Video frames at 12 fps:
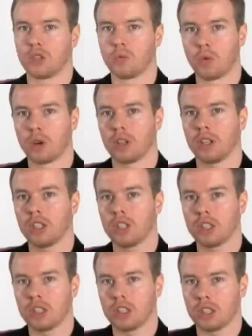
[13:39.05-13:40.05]
sworn
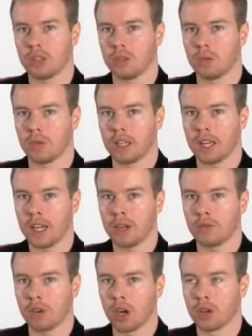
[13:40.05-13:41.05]
allegiance to the King
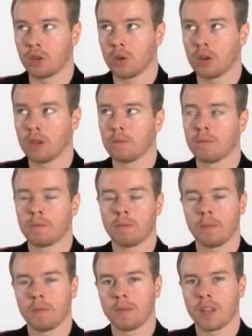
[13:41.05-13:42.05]
of Gondor.
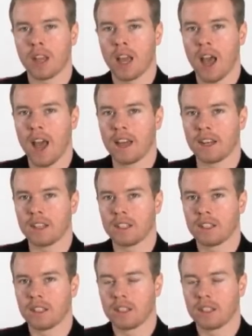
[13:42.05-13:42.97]
And